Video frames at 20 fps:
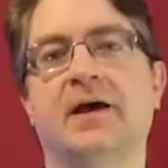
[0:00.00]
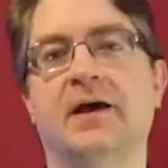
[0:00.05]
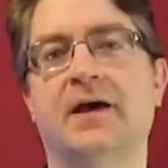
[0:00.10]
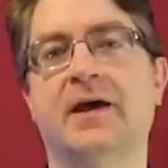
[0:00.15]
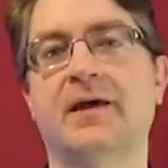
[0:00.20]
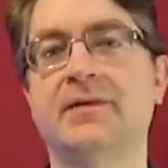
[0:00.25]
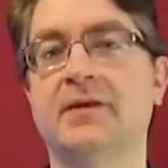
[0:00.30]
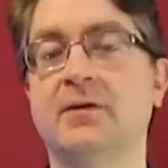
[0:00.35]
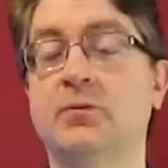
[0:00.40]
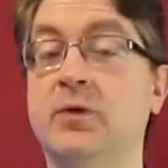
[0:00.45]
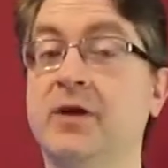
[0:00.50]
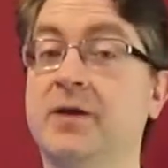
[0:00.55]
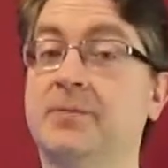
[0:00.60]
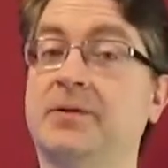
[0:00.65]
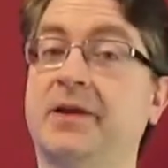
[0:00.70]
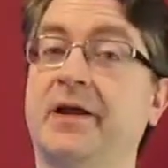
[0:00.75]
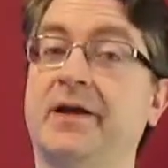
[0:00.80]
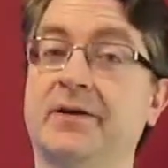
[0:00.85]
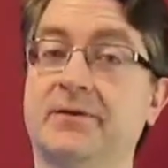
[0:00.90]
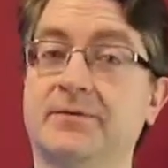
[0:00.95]
and then we
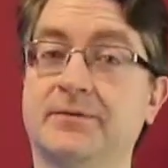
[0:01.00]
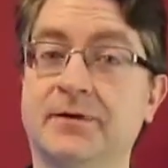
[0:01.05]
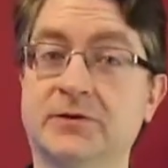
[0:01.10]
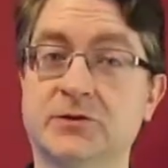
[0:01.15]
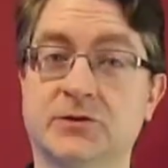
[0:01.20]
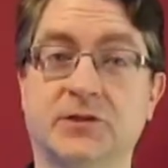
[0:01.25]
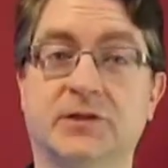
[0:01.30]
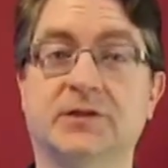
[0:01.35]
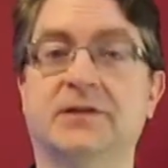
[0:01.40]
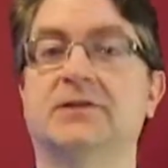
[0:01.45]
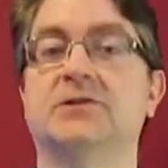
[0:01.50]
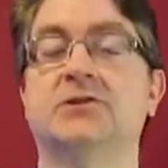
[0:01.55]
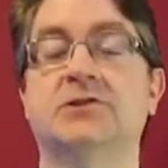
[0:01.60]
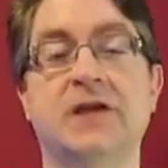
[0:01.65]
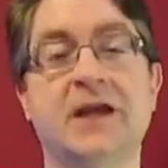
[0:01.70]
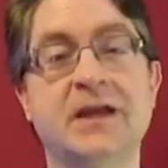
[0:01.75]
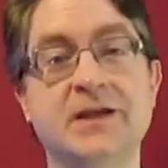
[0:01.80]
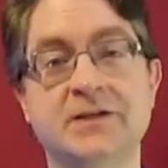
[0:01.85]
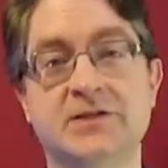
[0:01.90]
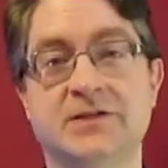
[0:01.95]
apply a function to
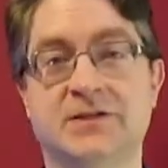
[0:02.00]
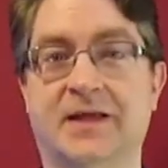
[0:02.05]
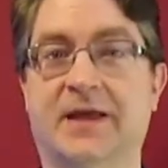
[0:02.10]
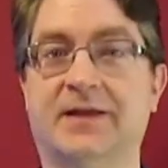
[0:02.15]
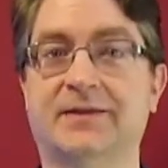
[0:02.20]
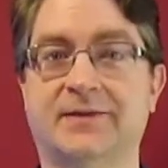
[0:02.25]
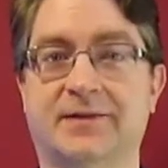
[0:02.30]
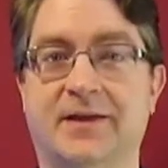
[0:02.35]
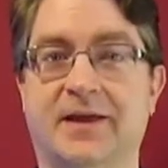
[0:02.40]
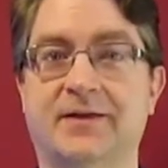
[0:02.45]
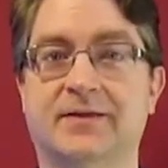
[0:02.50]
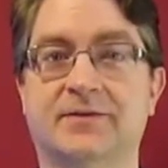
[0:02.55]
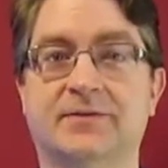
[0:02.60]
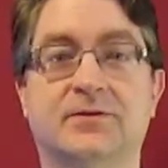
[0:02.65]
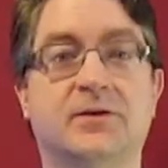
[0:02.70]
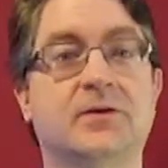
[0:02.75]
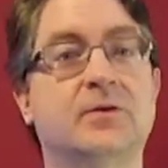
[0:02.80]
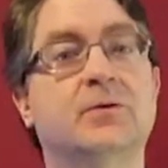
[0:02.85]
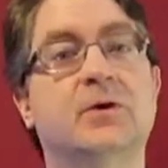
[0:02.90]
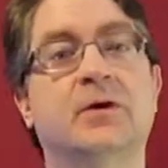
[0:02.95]
change that state,
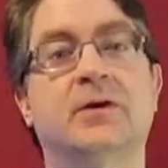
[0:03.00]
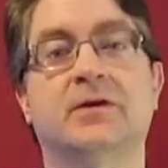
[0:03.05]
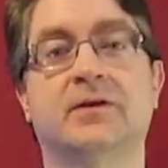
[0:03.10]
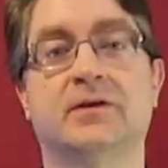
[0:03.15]
so